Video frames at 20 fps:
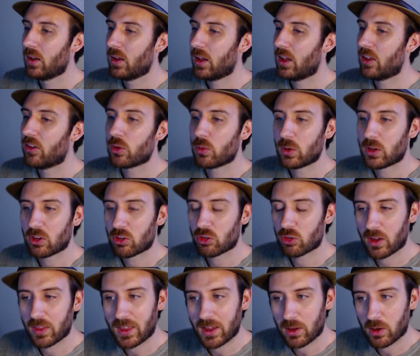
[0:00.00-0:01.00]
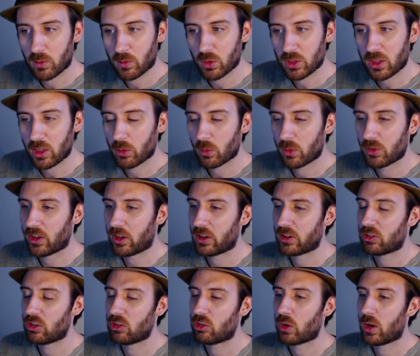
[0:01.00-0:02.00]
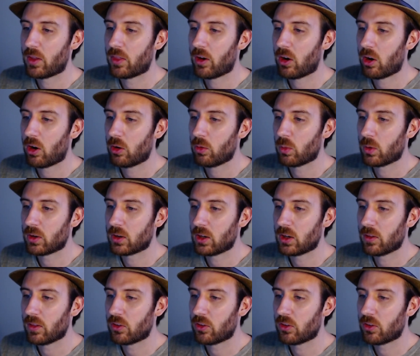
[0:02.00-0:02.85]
And so we can try that out with the other ones. I'll actually try the hard one here.